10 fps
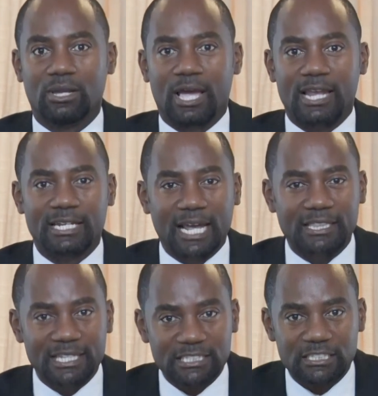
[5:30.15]
and that
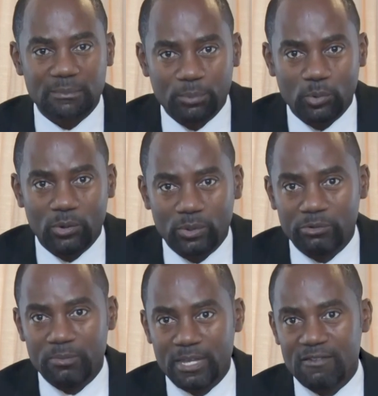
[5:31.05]
this support will
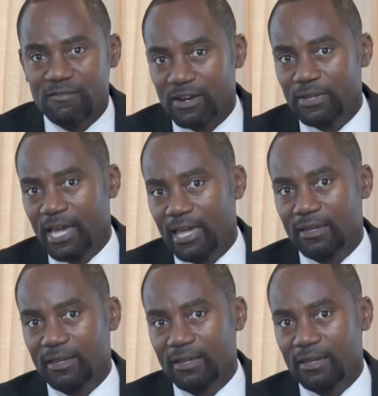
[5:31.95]
remain very high.